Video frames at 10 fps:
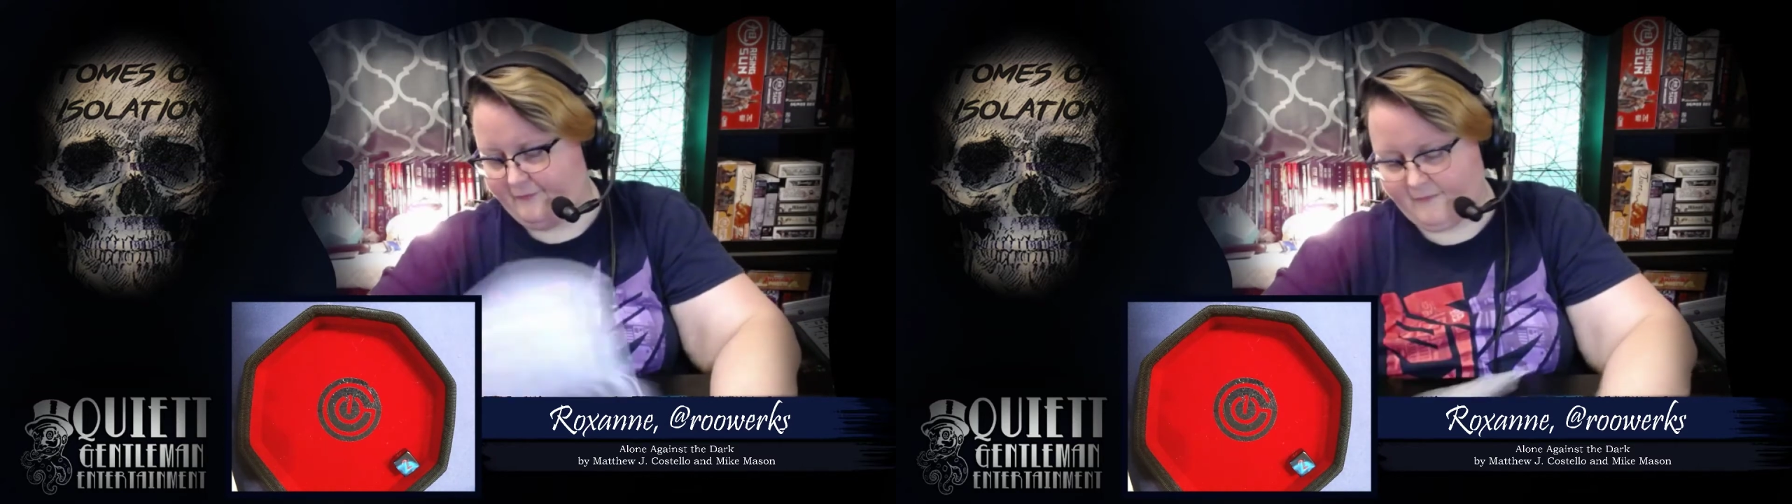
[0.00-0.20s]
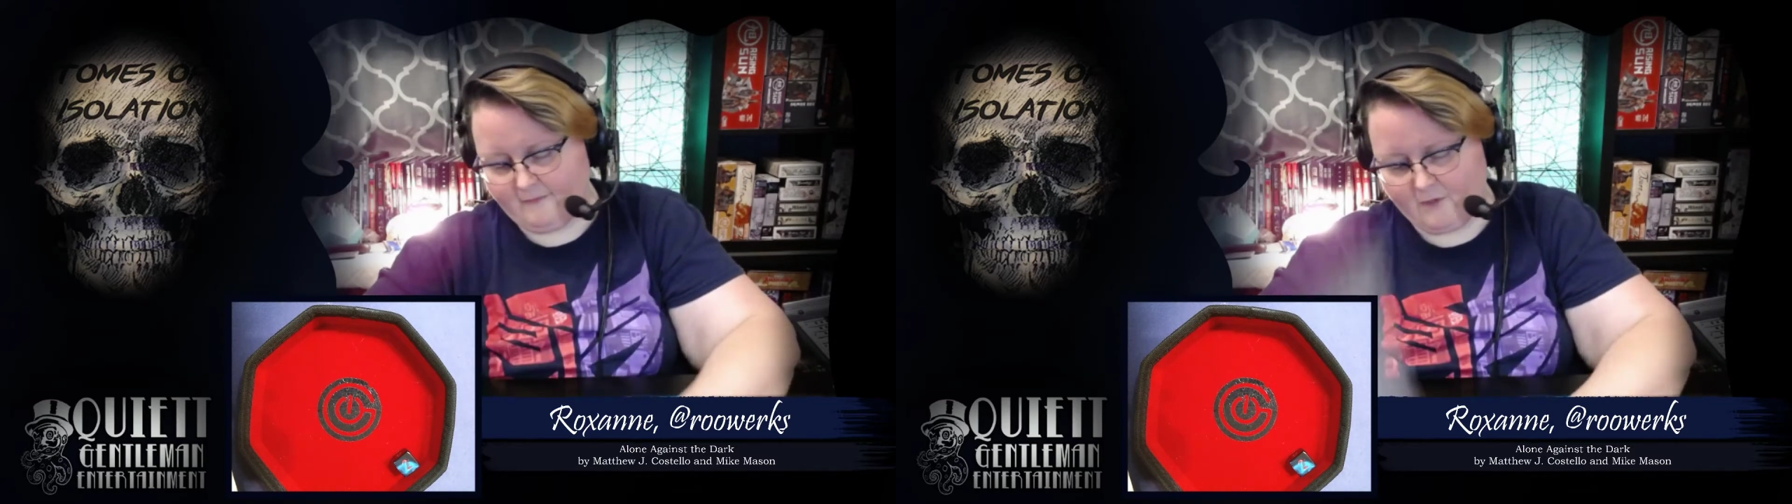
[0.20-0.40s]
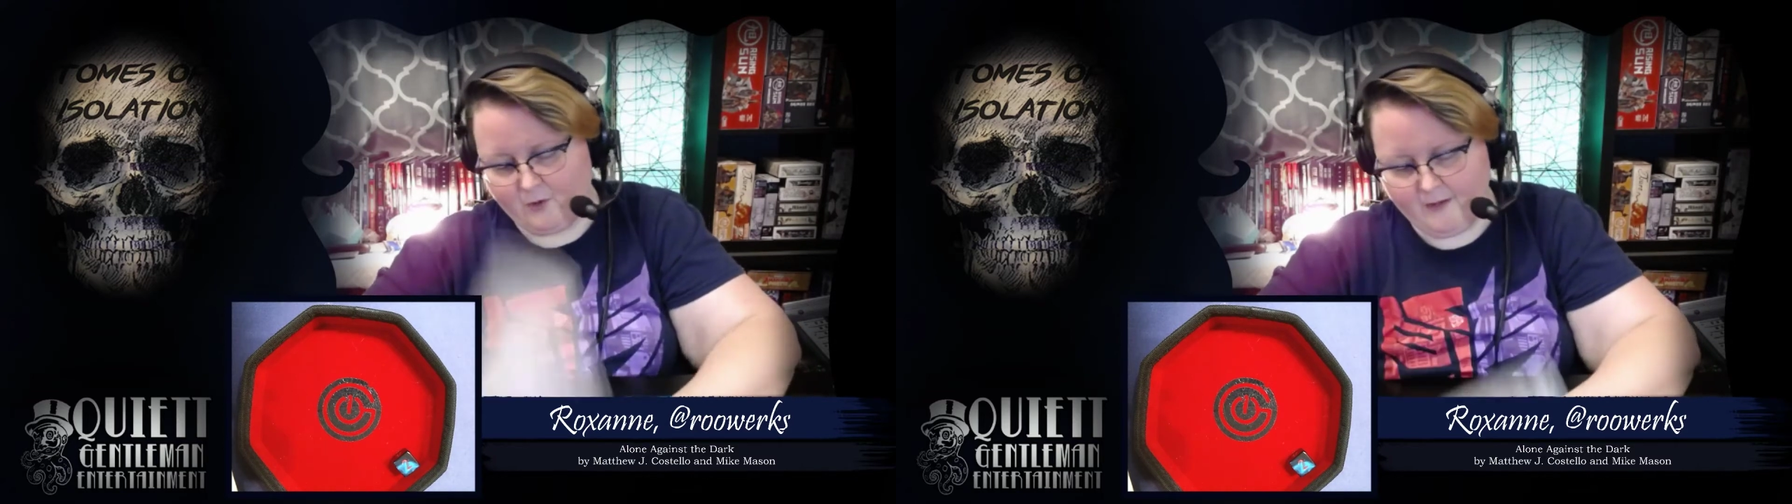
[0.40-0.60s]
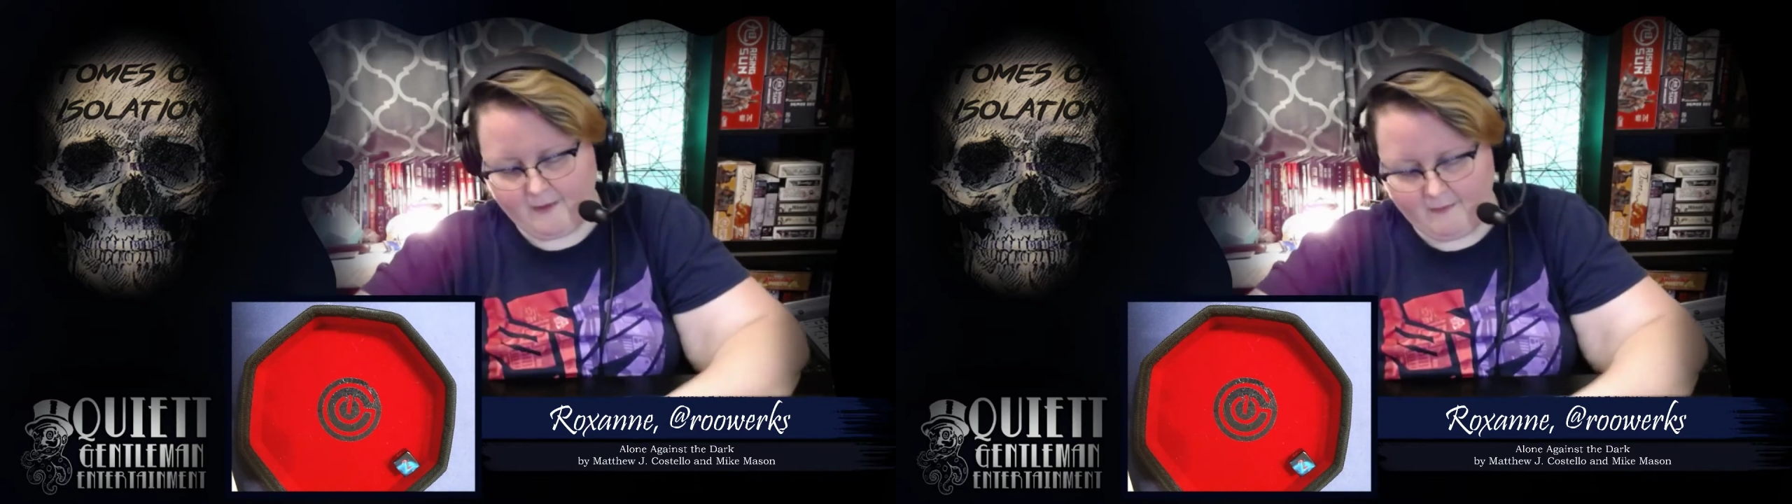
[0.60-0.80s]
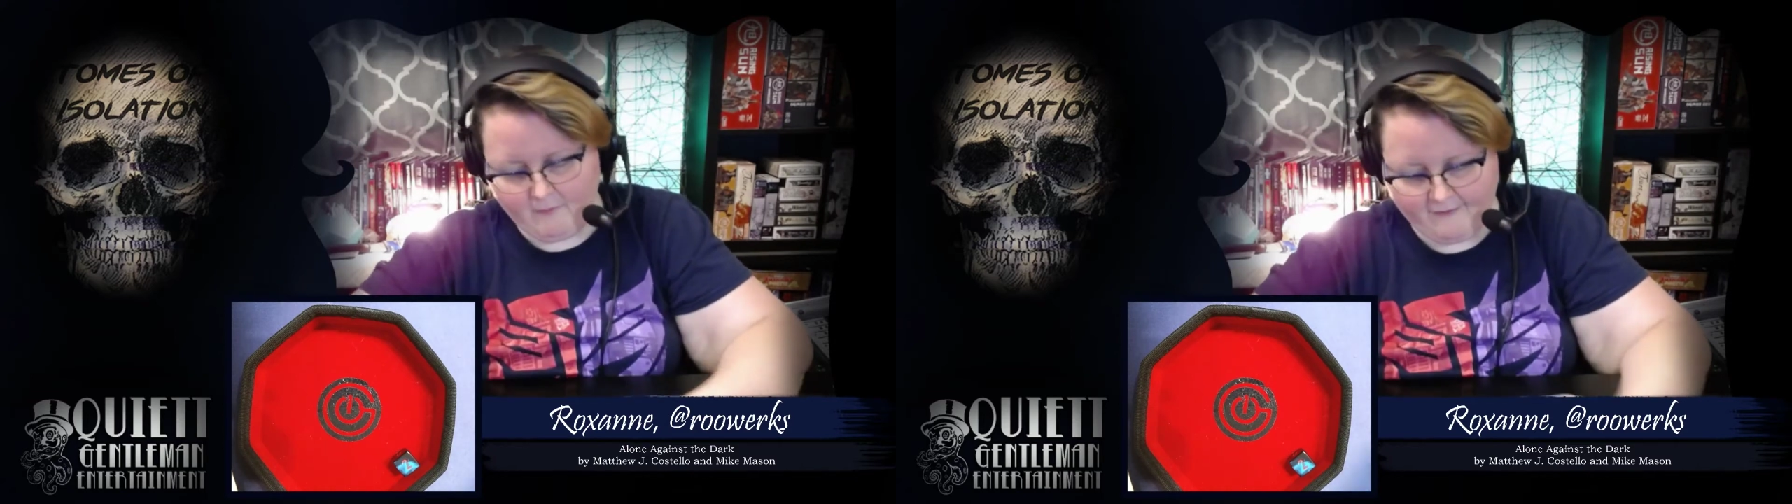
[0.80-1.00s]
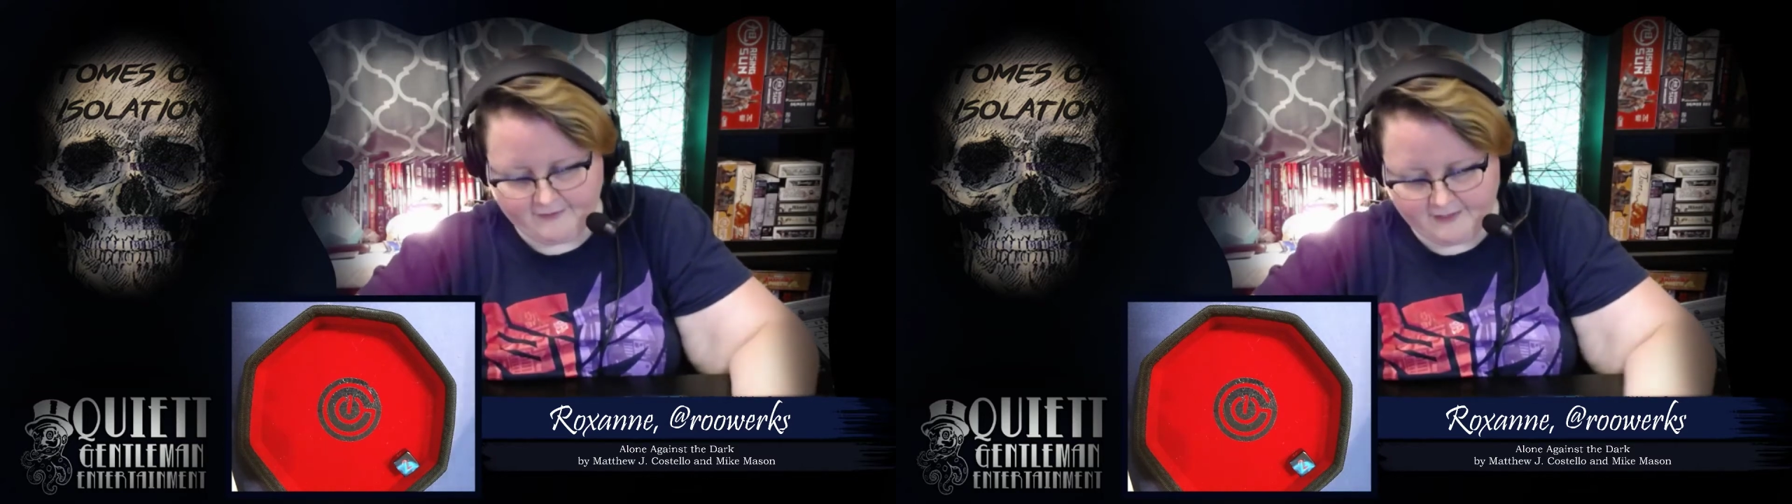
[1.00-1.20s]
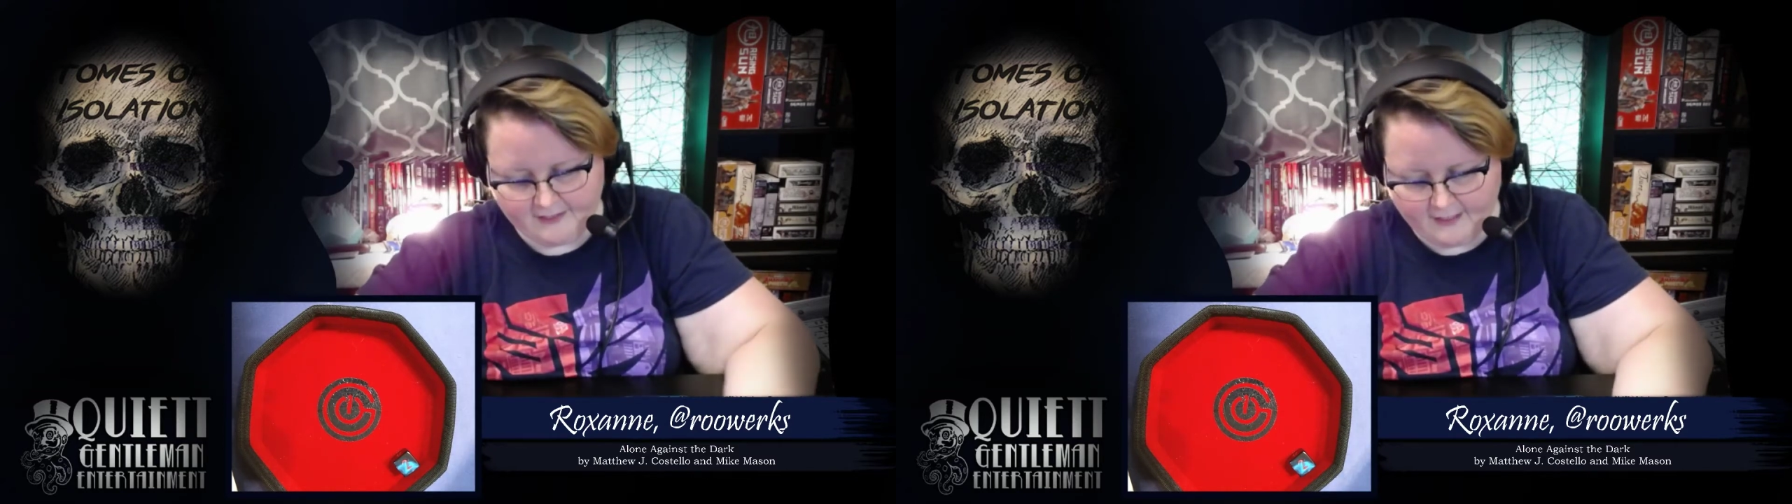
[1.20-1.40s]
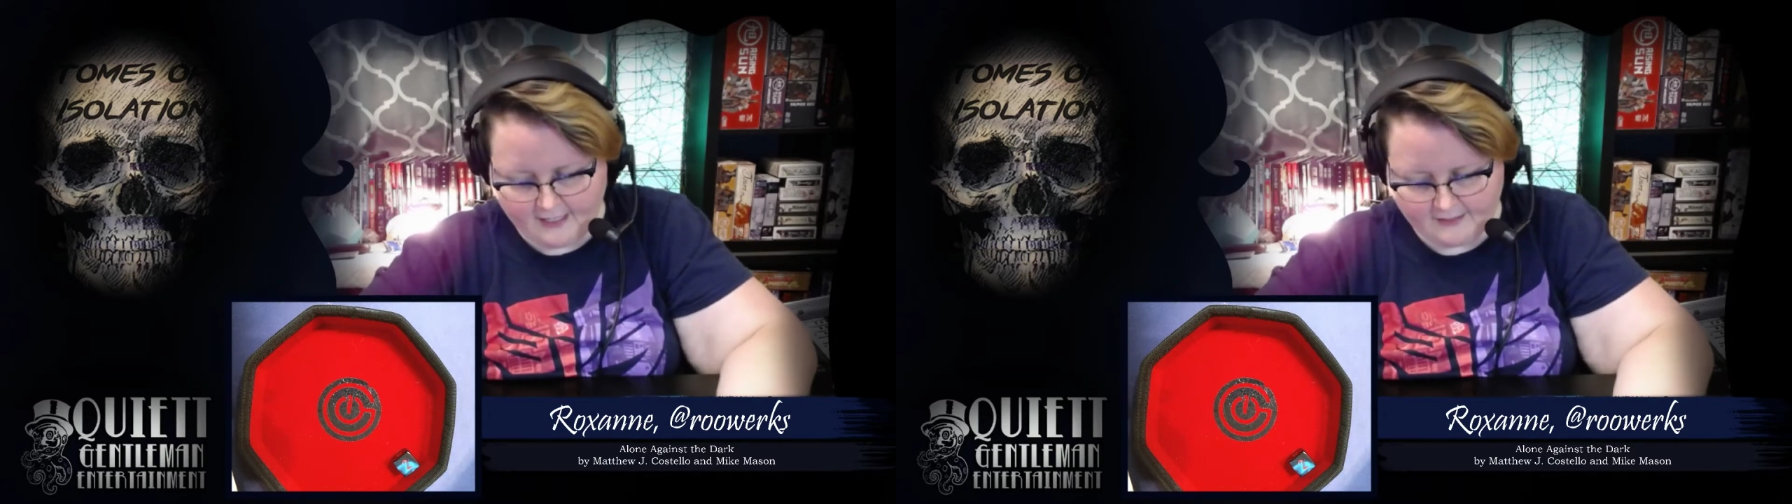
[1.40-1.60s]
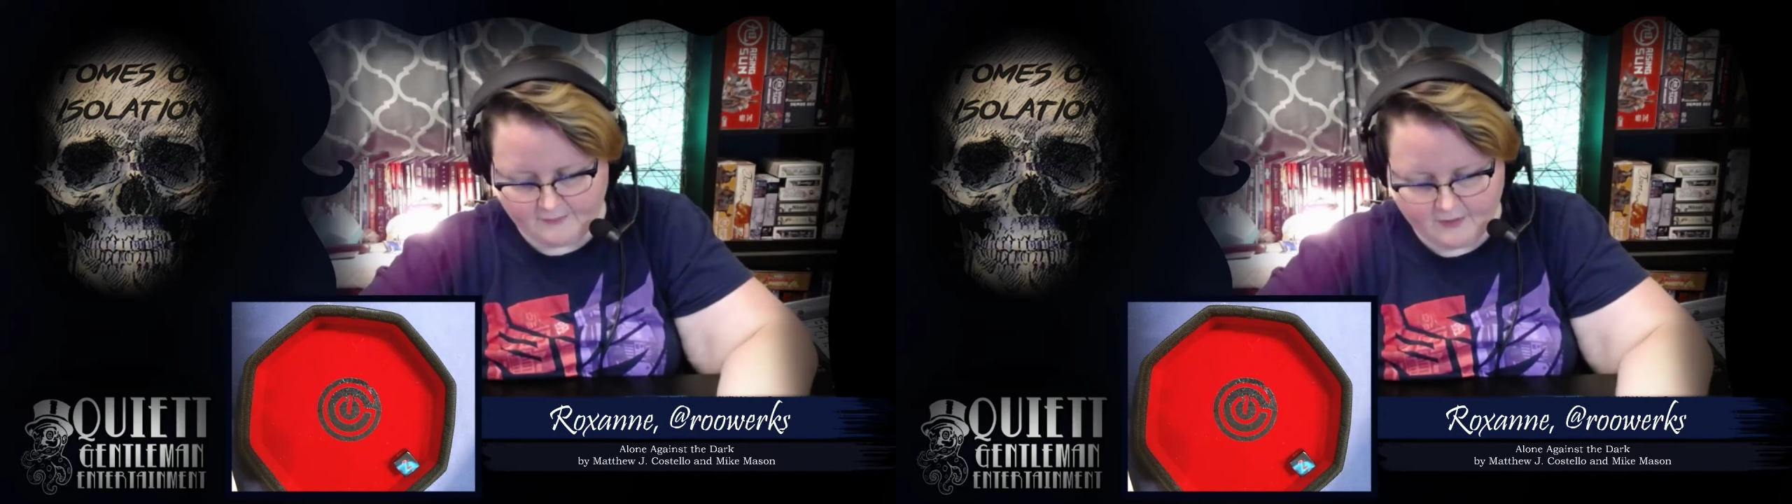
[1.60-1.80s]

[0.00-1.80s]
I'm going to eat my breakfast in the hospital.